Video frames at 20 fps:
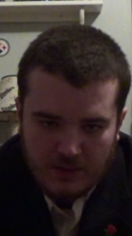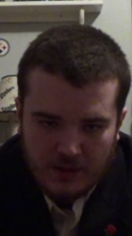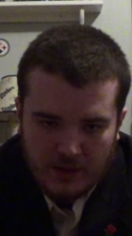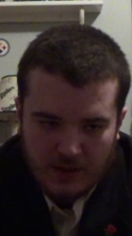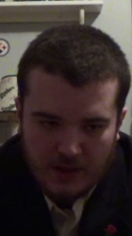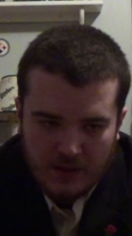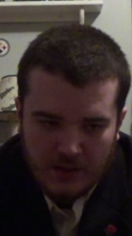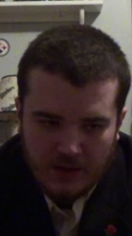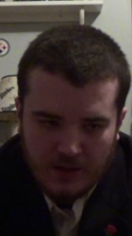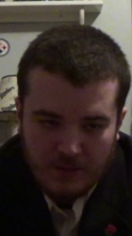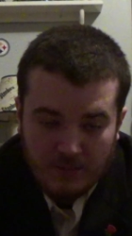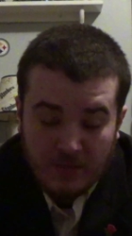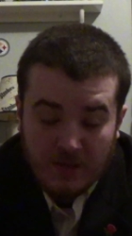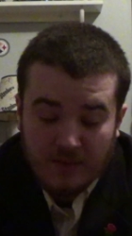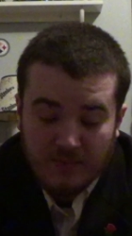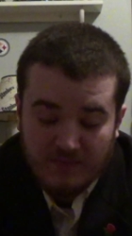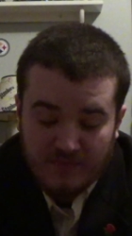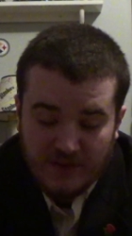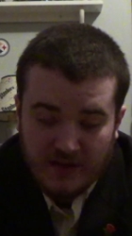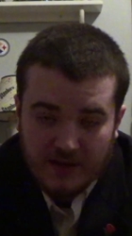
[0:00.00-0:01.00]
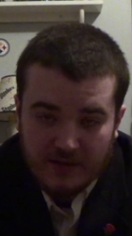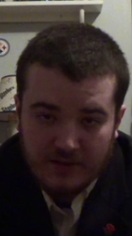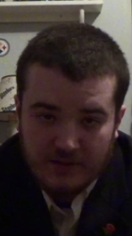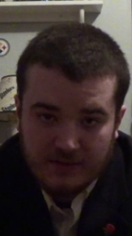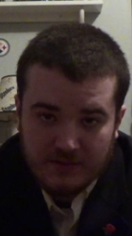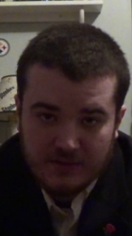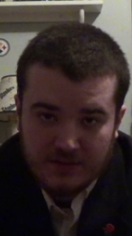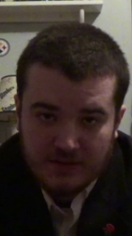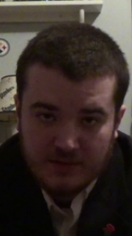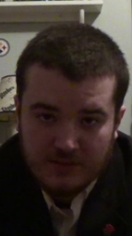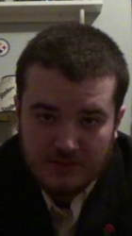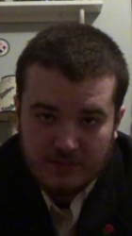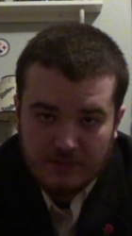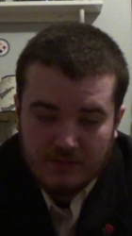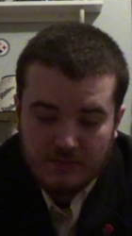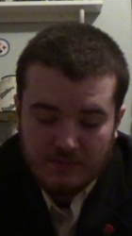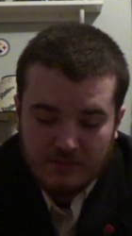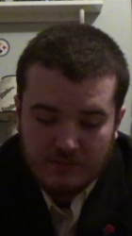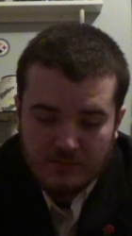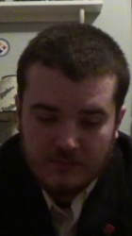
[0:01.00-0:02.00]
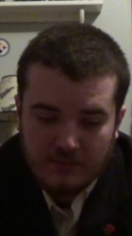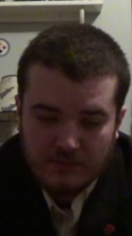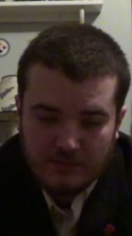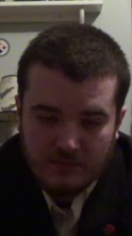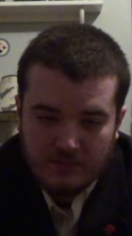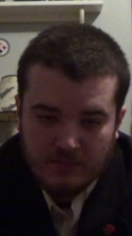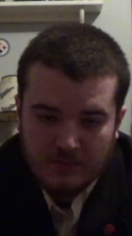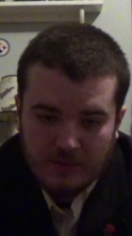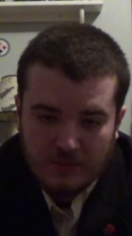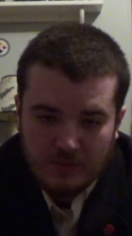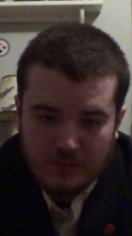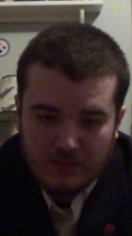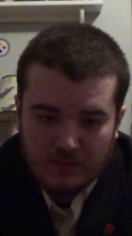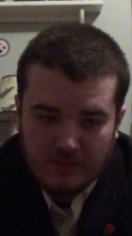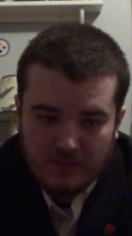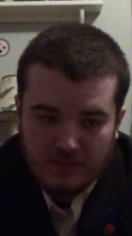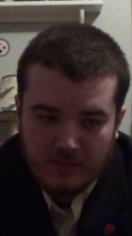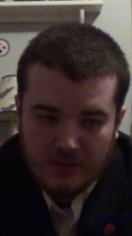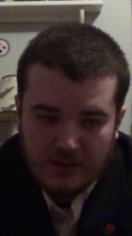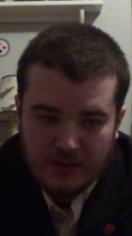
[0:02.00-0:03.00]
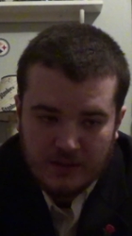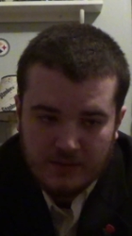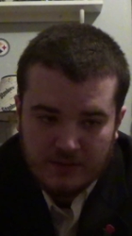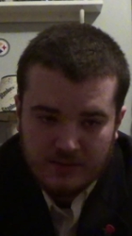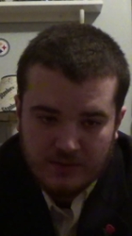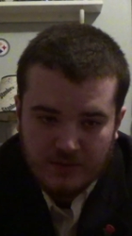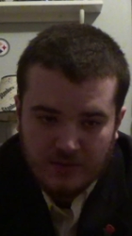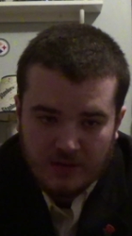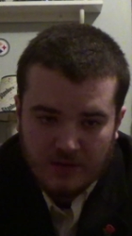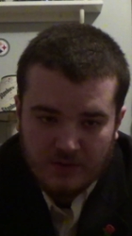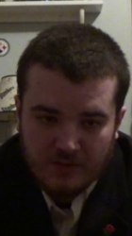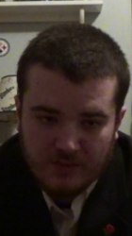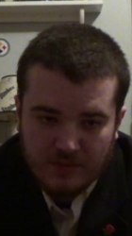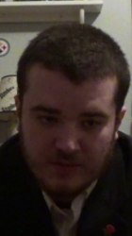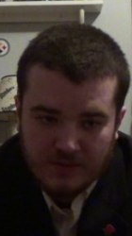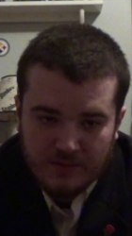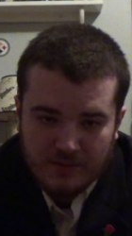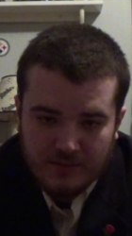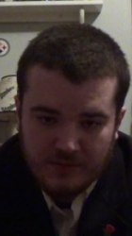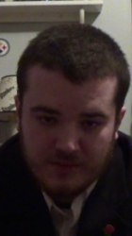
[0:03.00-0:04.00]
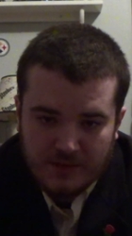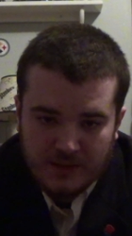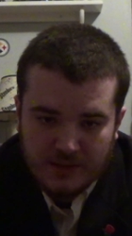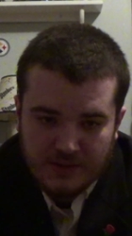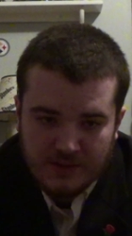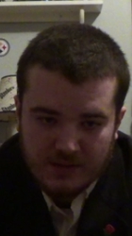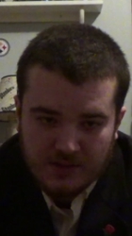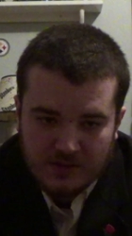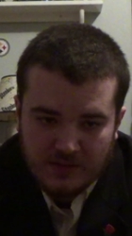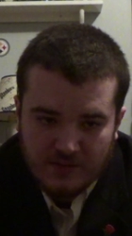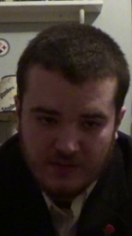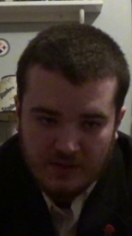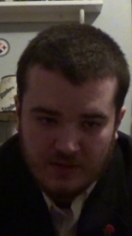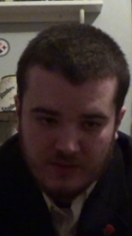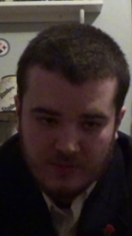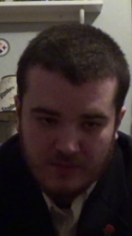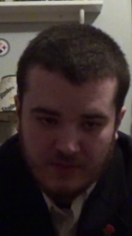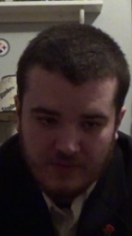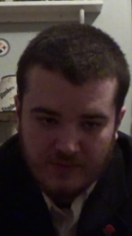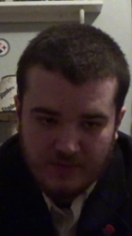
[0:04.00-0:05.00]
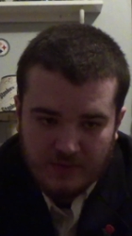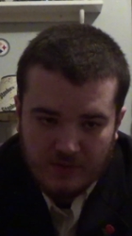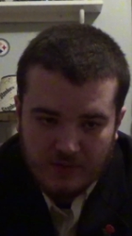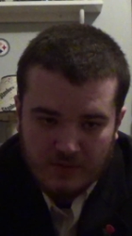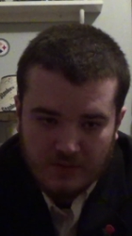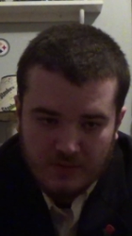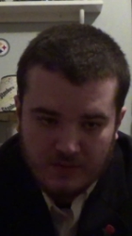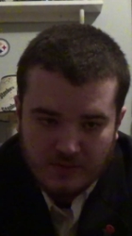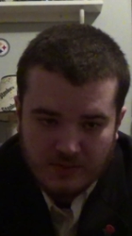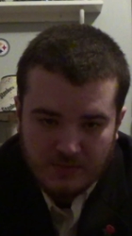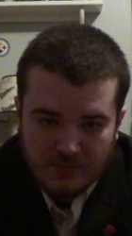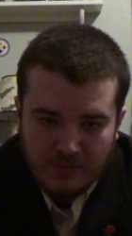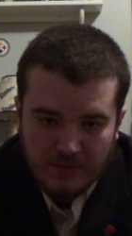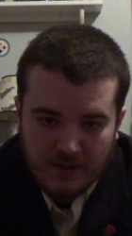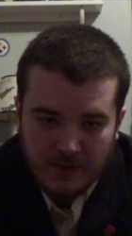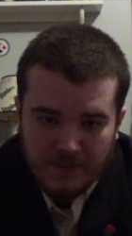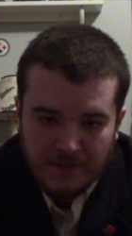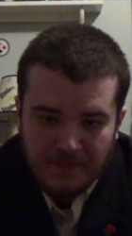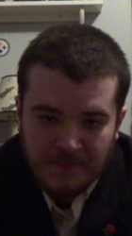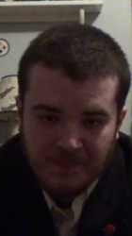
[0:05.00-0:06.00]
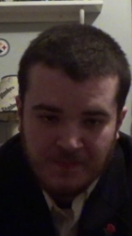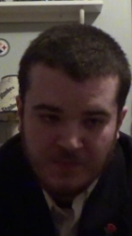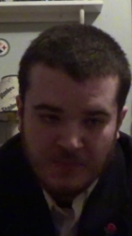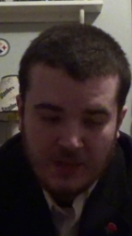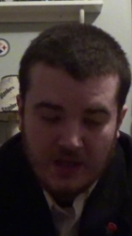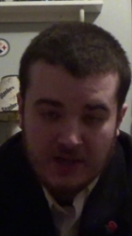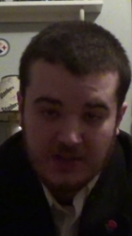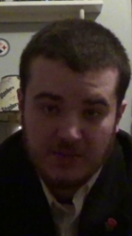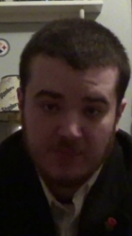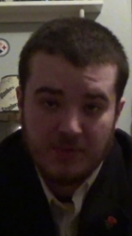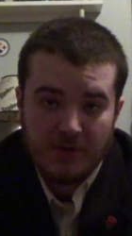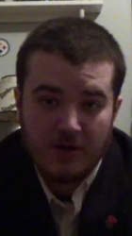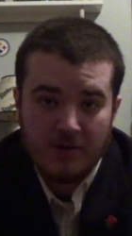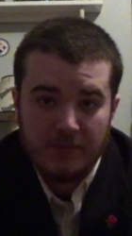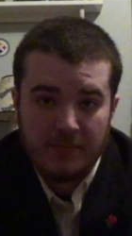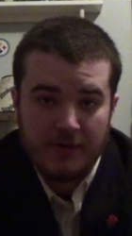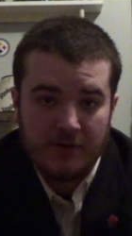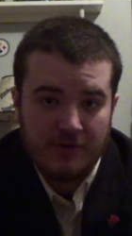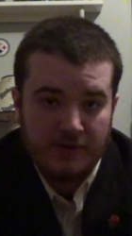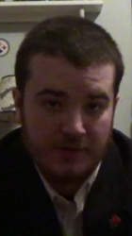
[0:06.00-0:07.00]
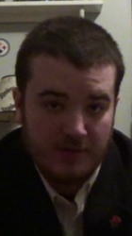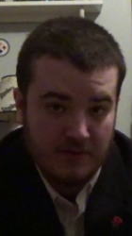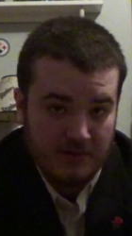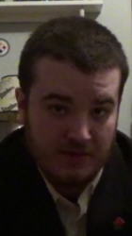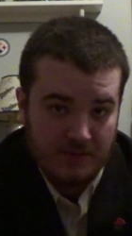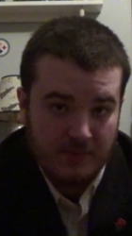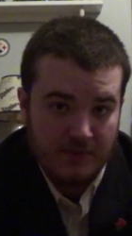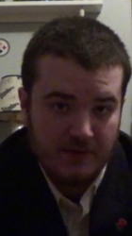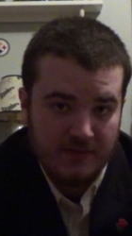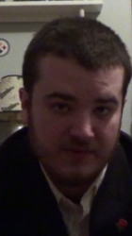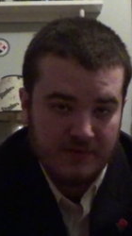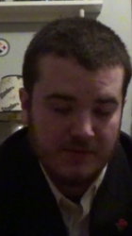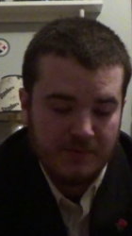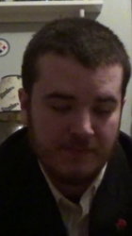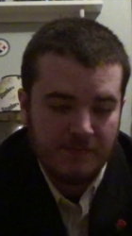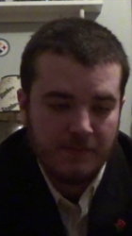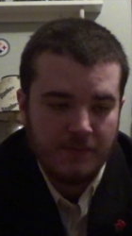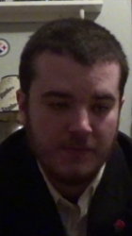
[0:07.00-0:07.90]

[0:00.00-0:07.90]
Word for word: and uh, Mom Fannin's, I won't get into all the details of all three funerals, but I was a pallbearer in all three of them.